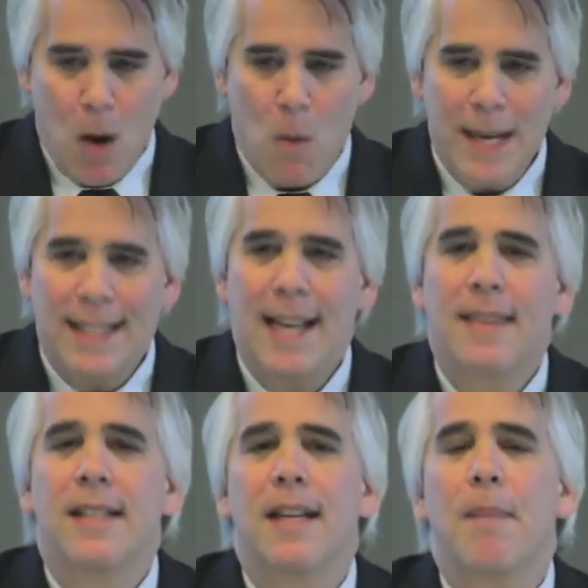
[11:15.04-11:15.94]
We
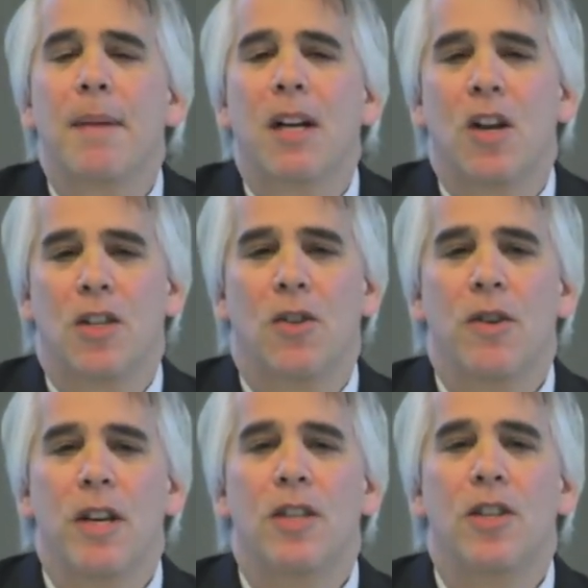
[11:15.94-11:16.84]
set this up because
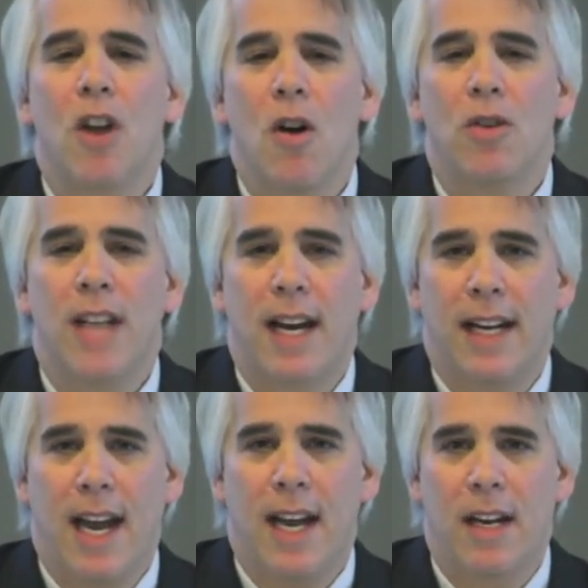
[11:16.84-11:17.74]
there is no
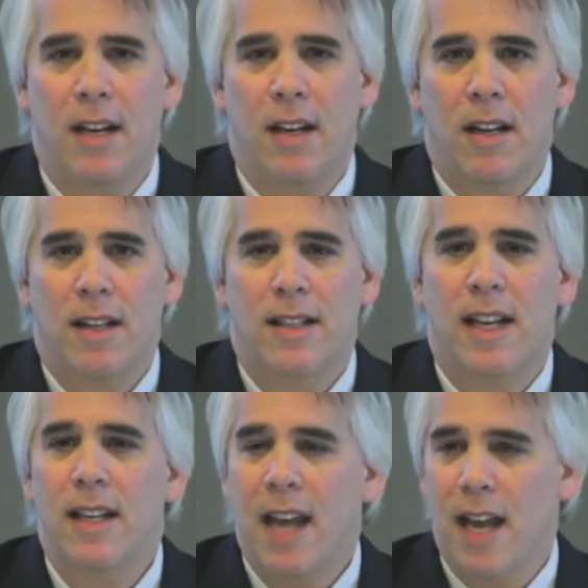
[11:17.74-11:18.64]
dedicated
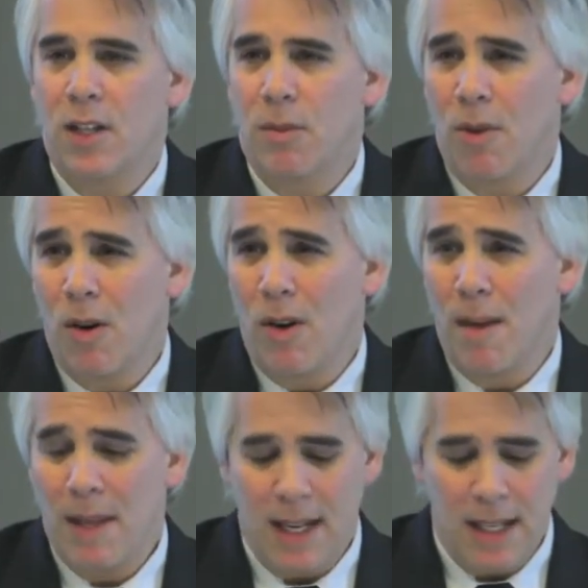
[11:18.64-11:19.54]
skin cancer
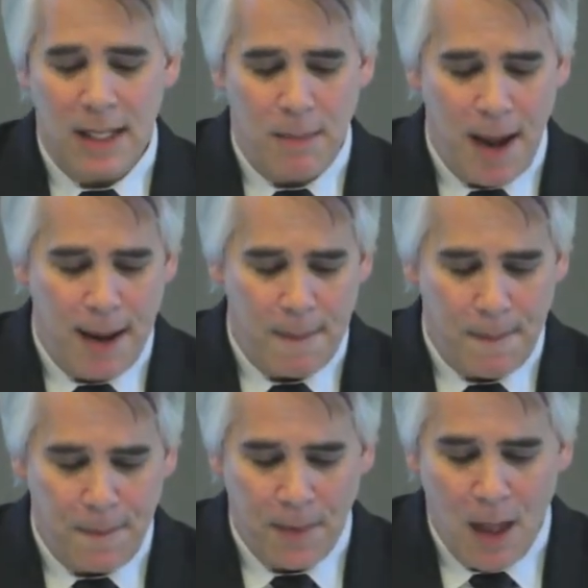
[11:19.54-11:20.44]
program in the East Bay.
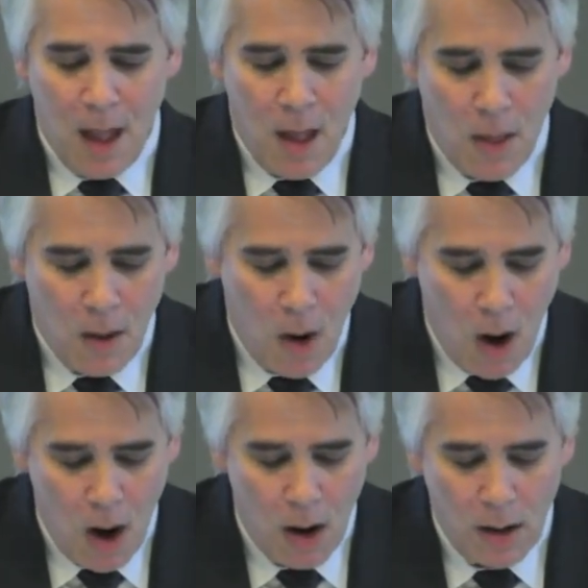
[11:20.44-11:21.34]
There
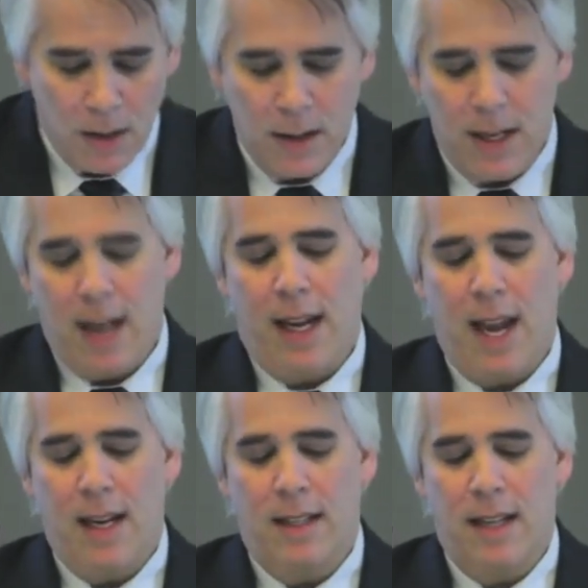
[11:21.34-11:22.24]
are
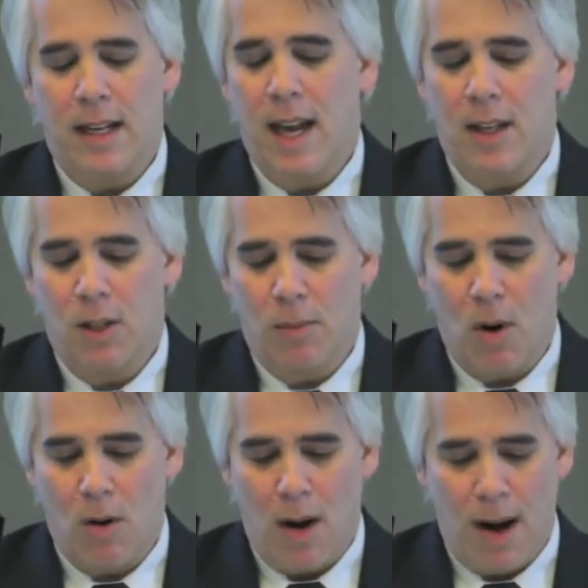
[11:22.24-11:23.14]
dedicated skin cancer
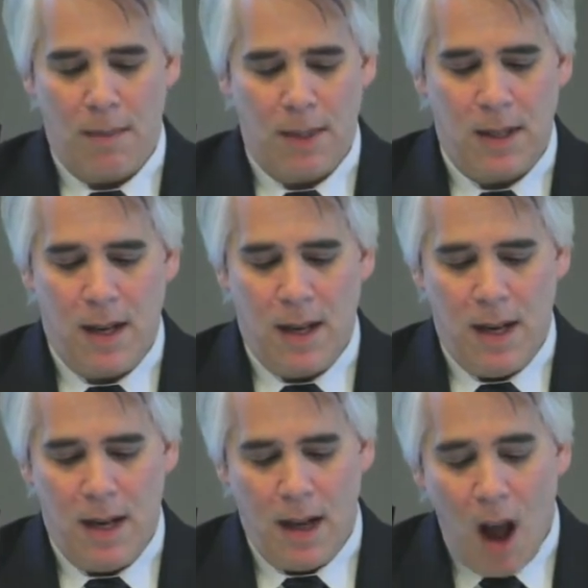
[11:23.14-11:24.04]
programs
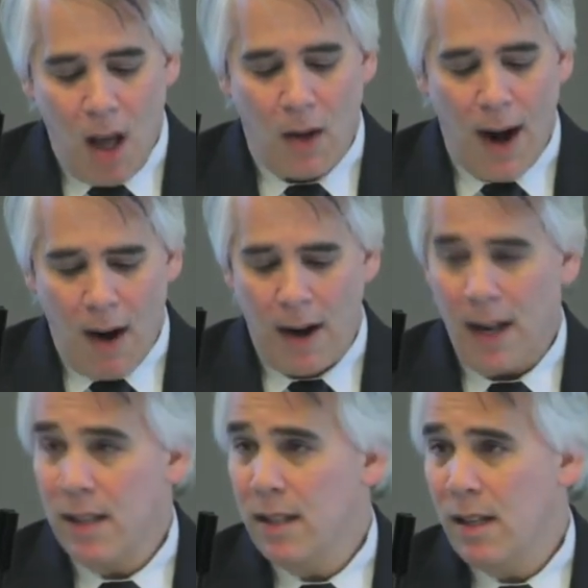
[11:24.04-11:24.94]
in other
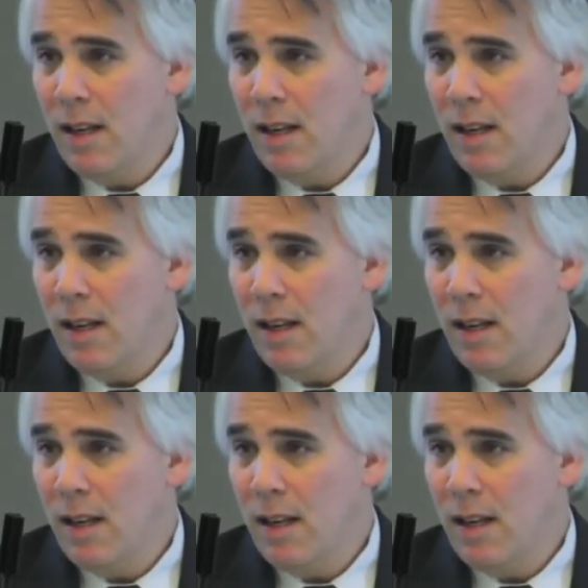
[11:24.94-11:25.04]
areas.